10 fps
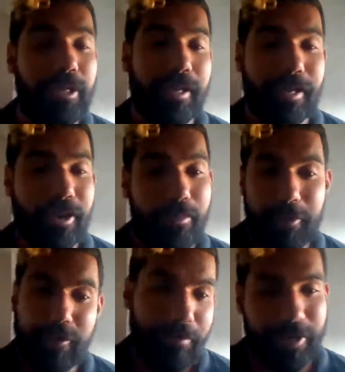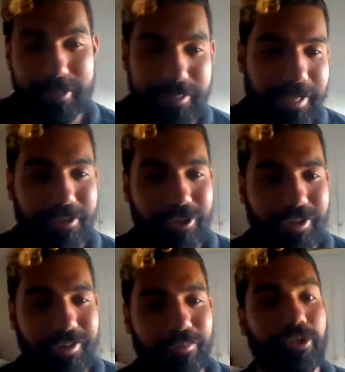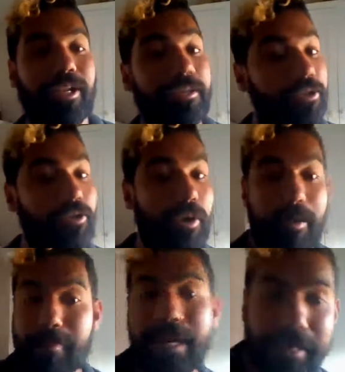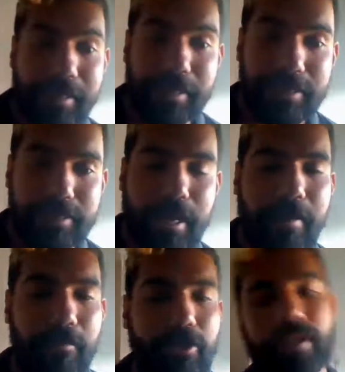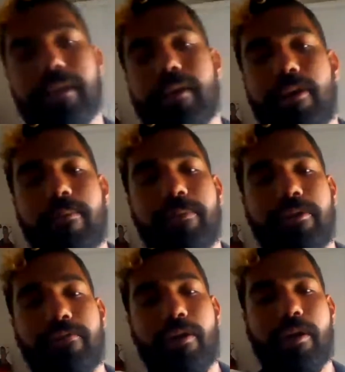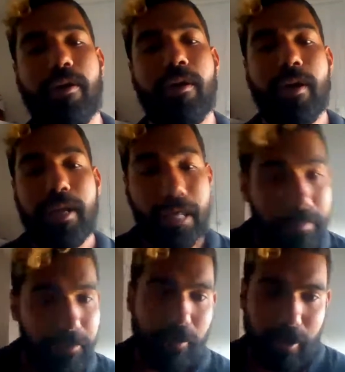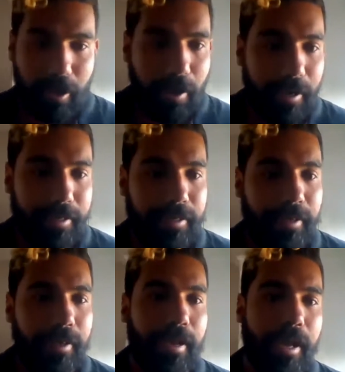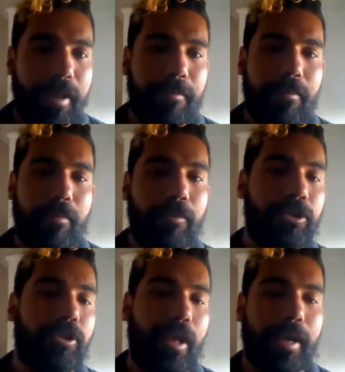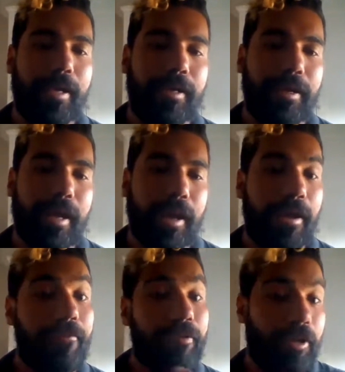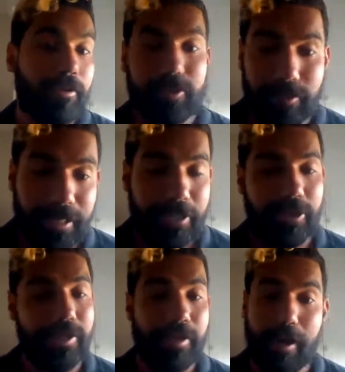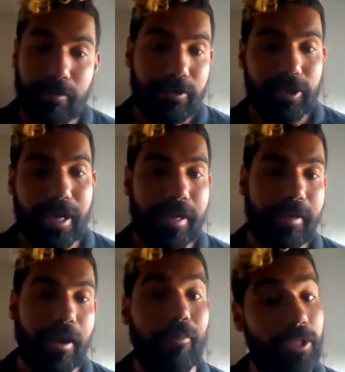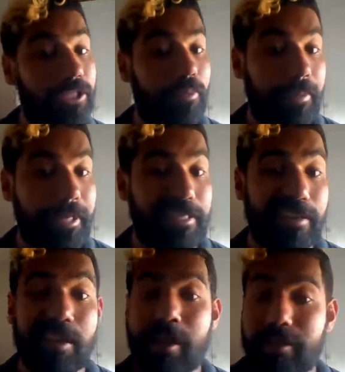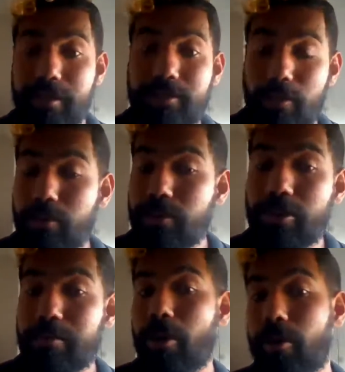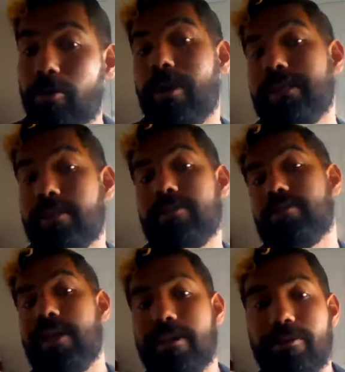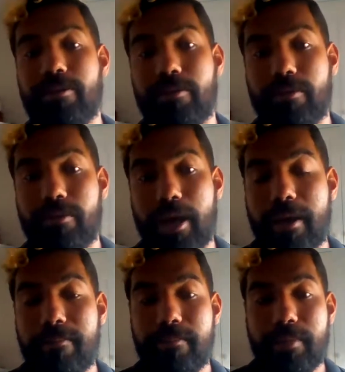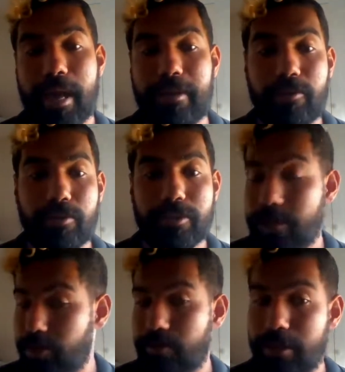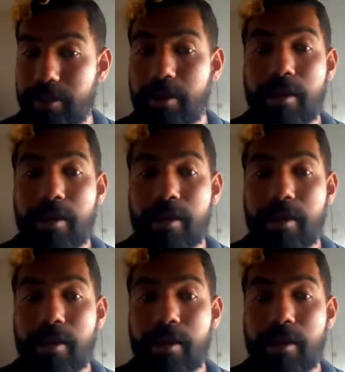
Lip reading: you like a copy of the presentation? Would you like to join our mailing list? Would you like a copy of our ebook or guide? Would you like a free consultation and health check, a one-to-one meeting? These are all good poll questions to end your session with.